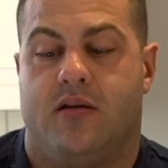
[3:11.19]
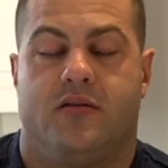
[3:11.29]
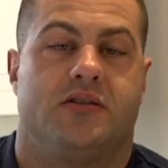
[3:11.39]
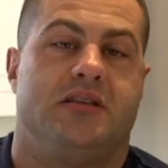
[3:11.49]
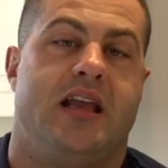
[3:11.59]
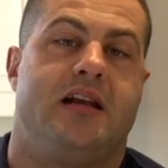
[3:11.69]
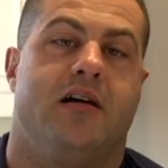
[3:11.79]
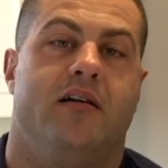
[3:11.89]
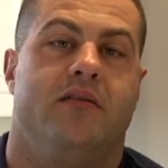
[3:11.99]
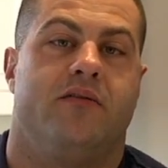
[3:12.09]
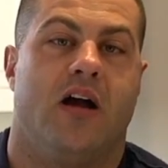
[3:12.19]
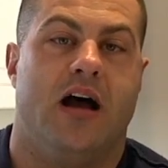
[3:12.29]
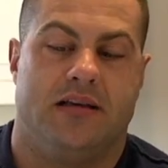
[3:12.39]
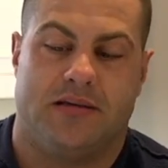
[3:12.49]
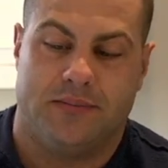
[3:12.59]
They're their steak cut
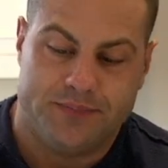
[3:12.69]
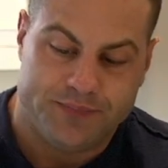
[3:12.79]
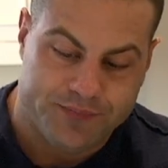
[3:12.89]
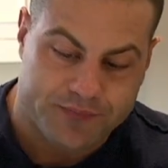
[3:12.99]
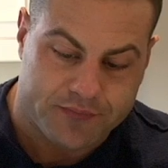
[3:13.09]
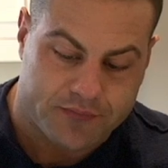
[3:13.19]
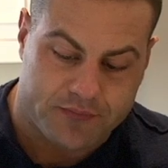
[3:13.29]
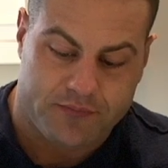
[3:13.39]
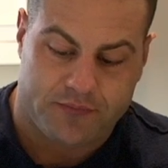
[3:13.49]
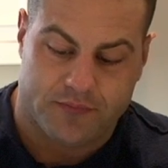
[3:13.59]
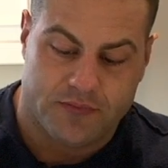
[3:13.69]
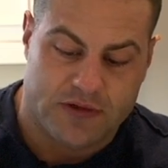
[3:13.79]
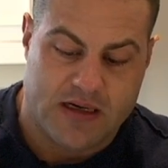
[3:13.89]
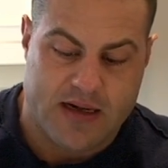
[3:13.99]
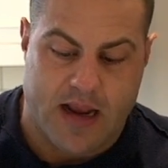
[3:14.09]
fries.
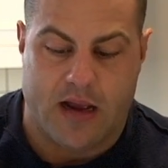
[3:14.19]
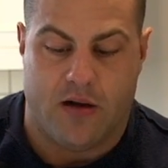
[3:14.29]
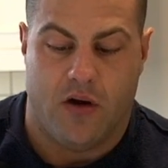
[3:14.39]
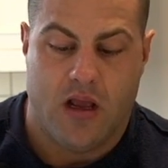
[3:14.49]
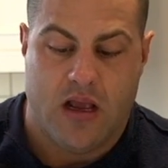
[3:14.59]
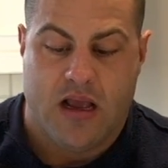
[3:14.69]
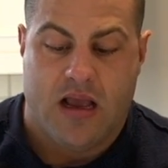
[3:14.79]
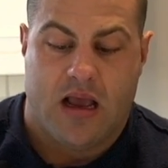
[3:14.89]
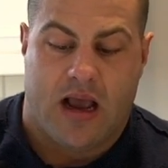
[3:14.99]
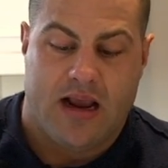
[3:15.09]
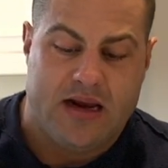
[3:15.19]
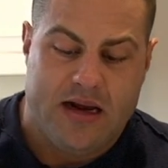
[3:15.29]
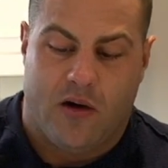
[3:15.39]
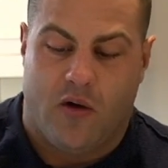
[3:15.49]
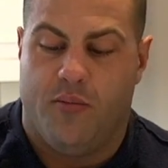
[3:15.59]
Now, I can
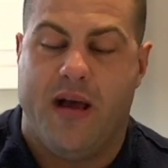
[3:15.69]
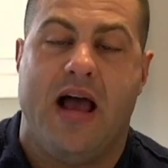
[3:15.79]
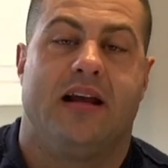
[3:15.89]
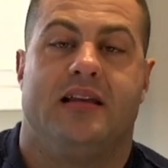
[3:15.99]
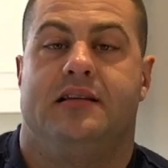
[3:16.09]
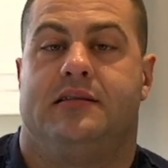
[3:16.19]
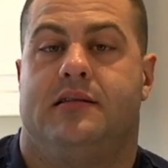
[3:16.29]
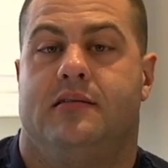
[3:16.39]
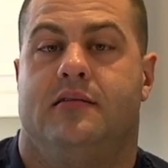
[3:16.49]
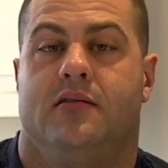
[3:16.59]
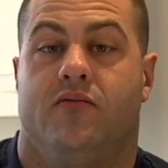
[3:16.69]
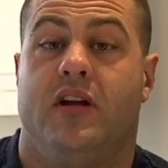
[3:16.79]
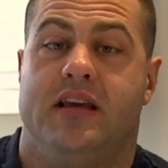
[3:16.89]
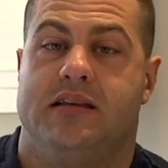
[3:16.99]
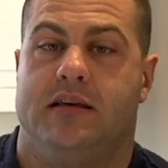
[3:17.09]
eat a whole bag of these
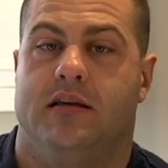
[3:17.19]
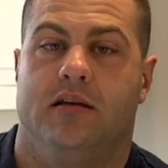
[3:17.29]
real easy.